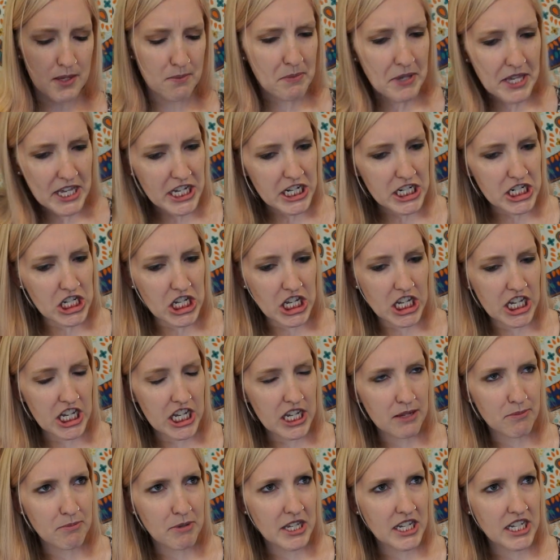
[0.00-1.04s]

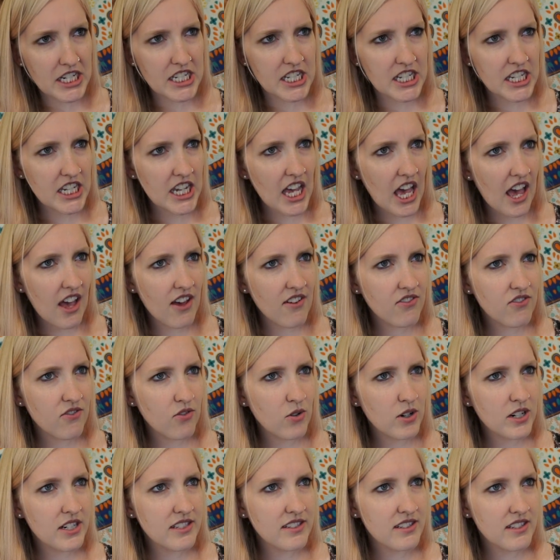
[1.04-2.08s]
PTF.
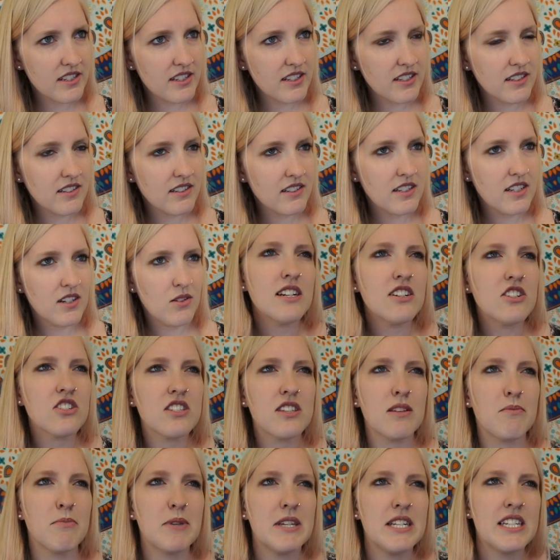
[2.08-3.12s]
What is the, I just
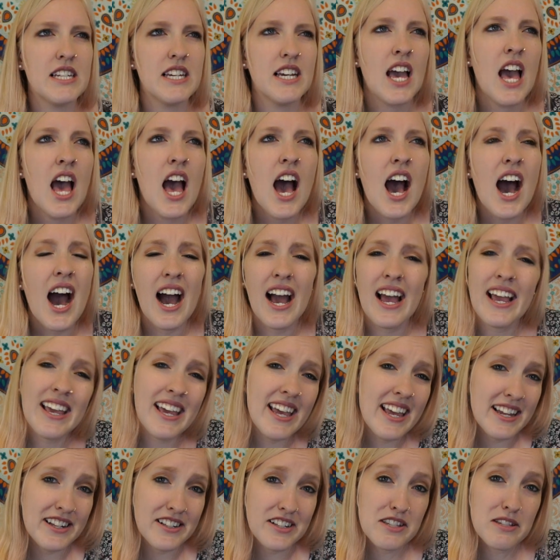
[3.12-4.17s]
say PT. I
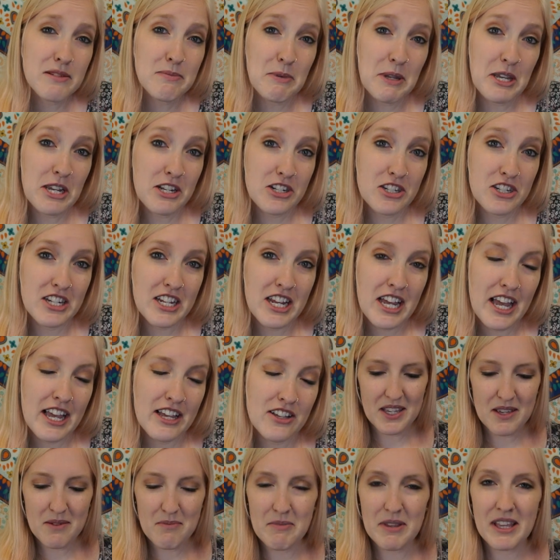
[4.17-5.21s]
can't speak today.
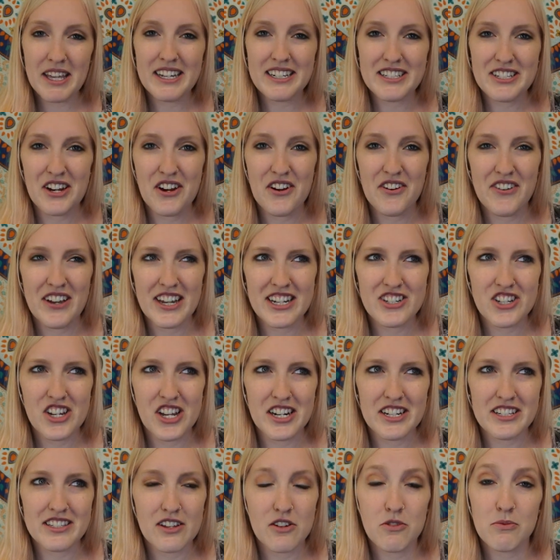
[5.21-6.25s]
Plantar
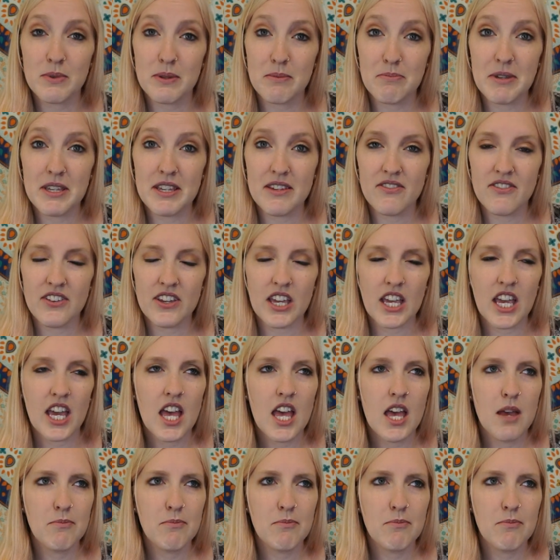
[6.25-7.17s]
fasciitis, that would be PF.